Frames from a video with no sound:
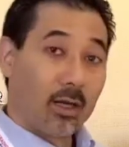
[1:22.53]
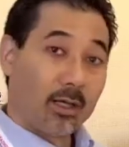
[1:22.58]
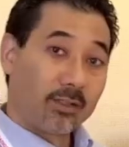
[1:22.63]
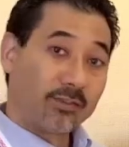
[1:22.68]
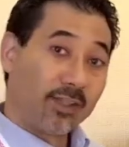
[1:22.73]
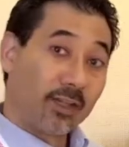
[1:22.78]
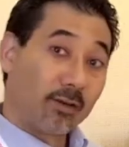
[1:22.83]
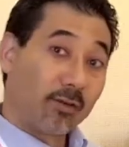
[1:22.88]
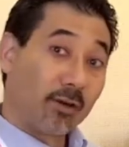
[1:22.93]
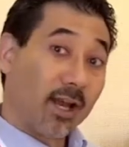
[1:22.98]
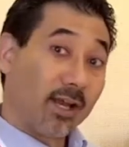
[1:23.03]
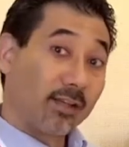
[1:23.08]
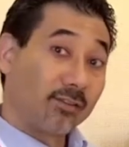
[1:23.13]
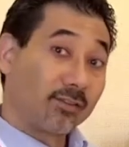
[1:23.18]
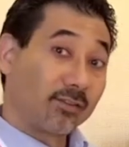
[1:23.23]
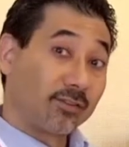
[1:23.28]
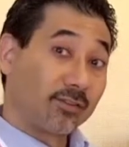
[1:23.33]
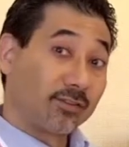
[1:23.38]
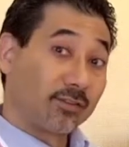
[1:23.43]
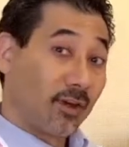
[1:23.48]

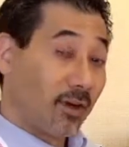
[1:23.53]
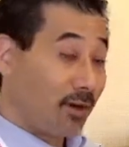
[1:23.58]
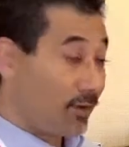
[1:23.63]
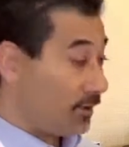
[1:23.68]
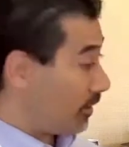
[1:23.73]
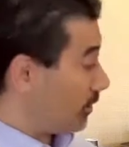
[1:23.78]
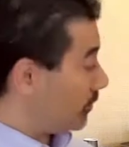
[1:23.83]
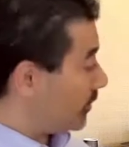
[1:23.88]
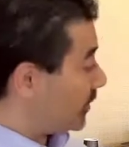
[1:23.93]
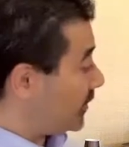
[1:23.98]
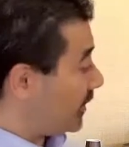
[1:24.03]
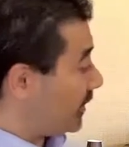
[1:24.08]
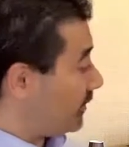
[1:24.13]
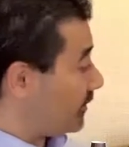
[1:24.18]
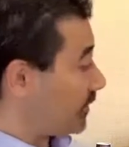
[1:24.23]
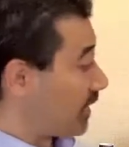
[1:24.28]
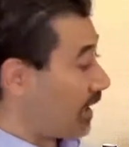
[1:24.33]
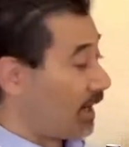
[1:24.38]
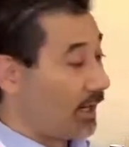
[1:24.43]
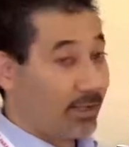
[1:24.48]
synchronizers on the receive
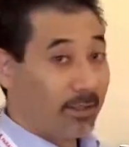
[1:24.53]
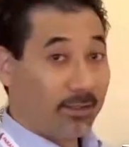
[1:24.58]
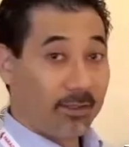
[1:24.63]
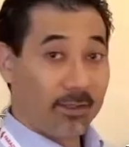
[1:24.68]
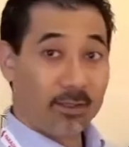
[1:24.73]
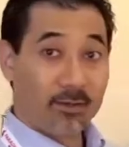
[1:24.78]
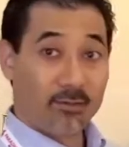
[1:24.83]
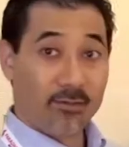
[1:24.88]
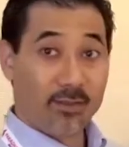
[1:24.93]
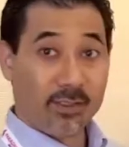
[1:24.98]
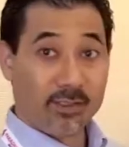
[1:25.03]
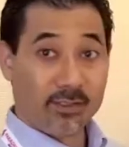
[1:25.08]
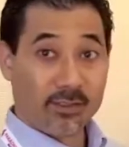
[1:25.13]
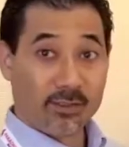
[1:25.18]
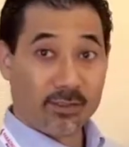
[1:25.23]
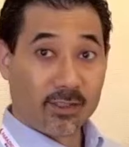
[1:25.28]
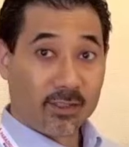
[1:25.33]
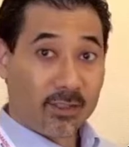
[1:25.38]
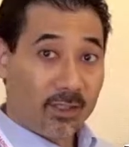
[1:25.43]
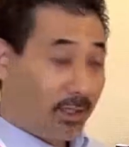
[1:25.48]
side of
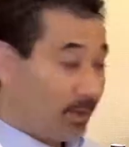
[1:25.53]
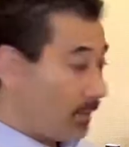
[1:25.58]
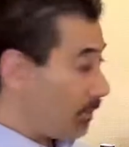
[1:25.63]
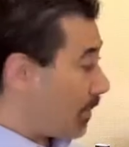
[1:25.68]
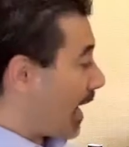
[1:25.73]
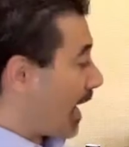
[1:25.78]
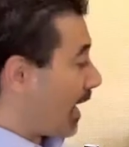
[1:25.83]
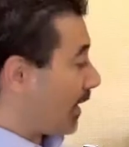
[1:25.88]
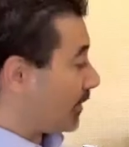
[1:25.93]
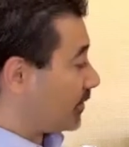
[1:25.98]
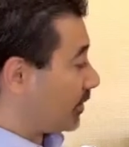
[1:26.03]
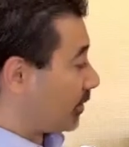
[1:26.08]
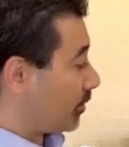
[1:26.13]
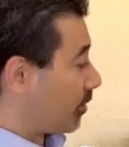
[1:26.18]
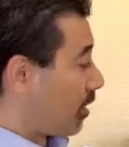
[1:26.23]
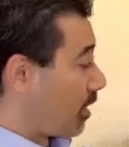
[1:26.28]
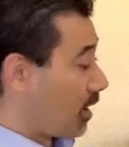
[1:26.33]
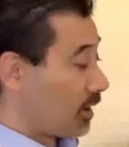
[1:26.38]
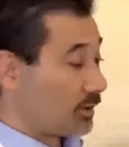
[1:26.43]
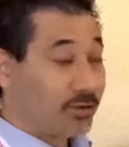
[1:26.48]
these paths
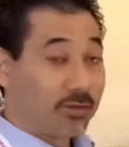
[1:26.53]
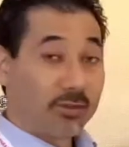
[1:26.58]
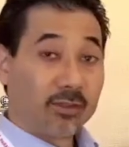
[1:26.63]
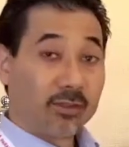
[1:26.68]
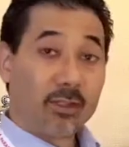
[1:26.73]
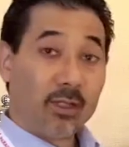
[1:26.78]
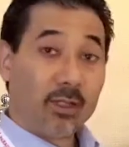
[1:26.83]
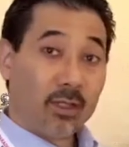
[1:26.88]
across